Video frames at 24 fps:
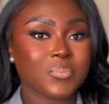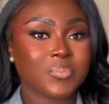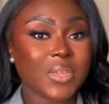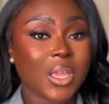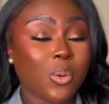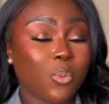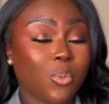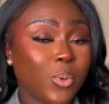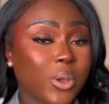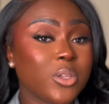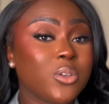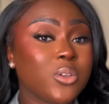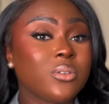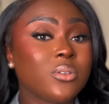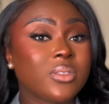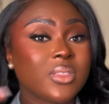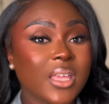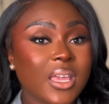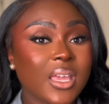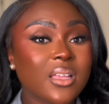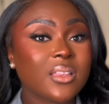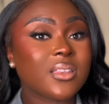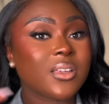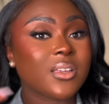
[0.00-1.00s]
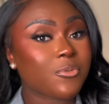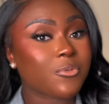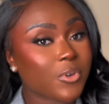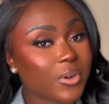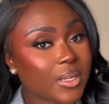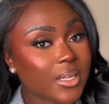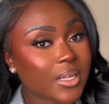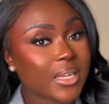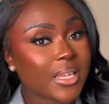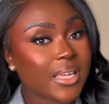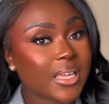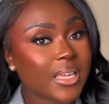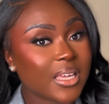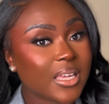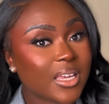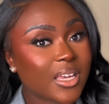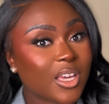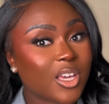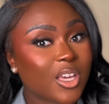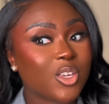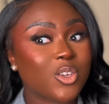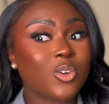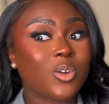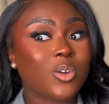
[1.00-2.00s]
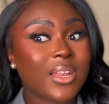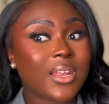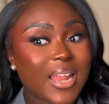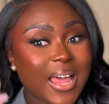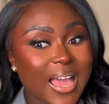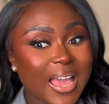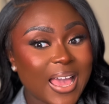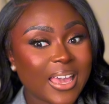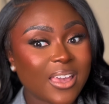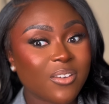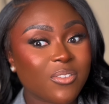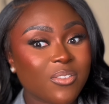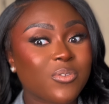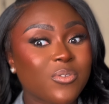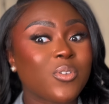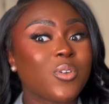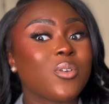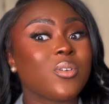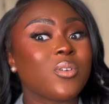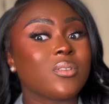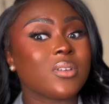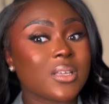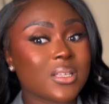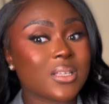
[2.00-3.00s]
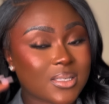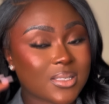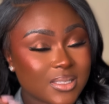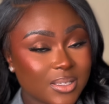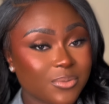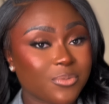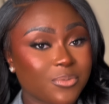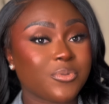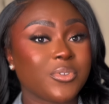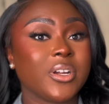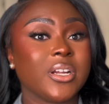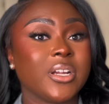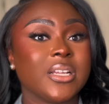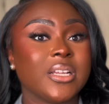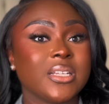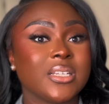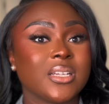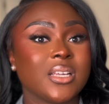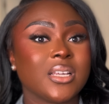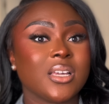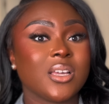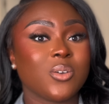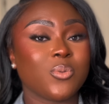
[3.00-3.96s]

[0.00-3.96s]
And when you think differently, your life is different.